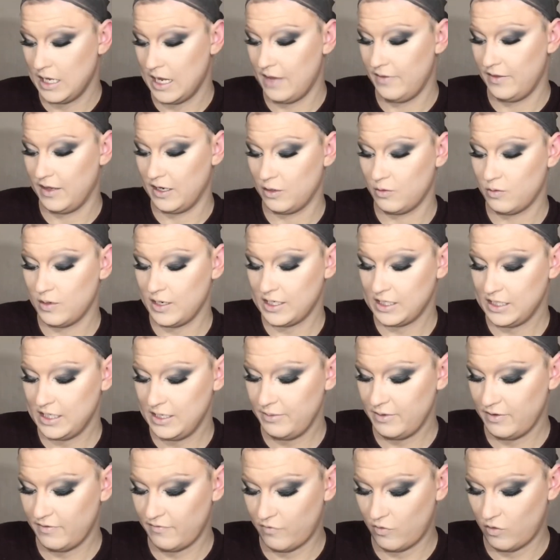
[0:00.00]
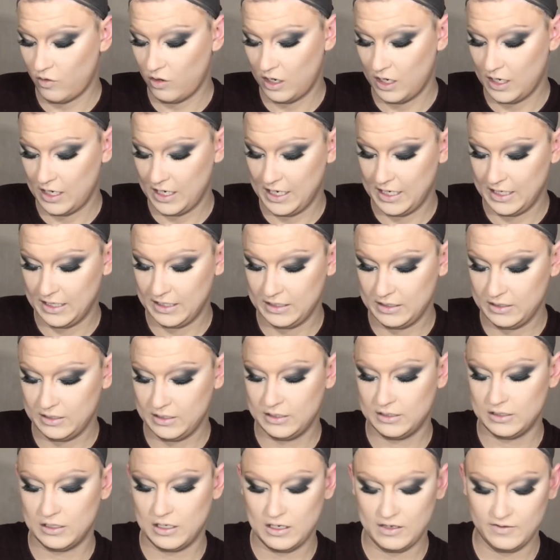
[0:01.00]
And then quickly before it
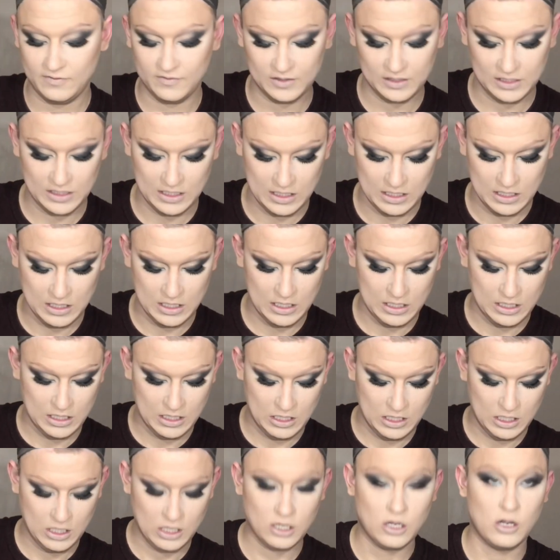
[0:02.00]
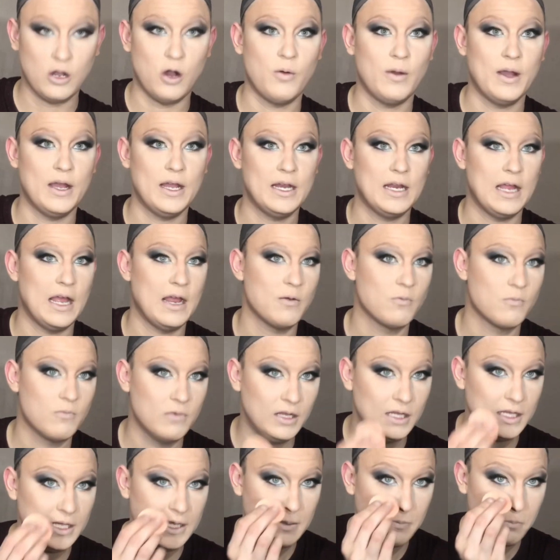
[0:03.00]
dissolves, go in and
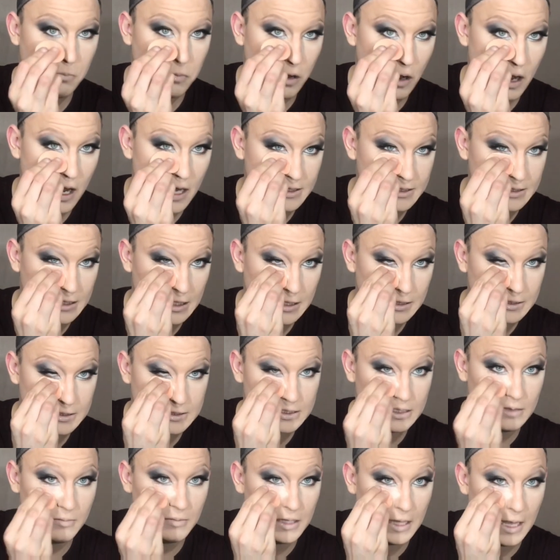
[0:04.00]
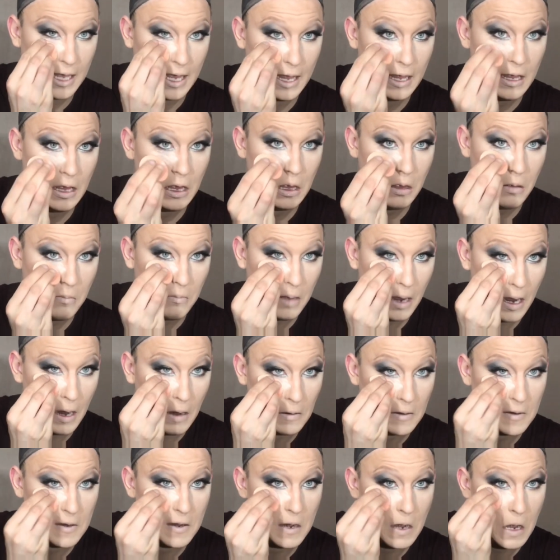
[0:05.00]
really press in some of that
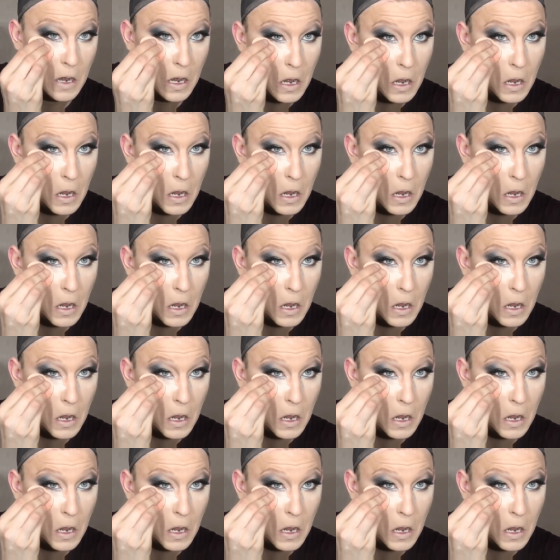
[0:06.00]
powder.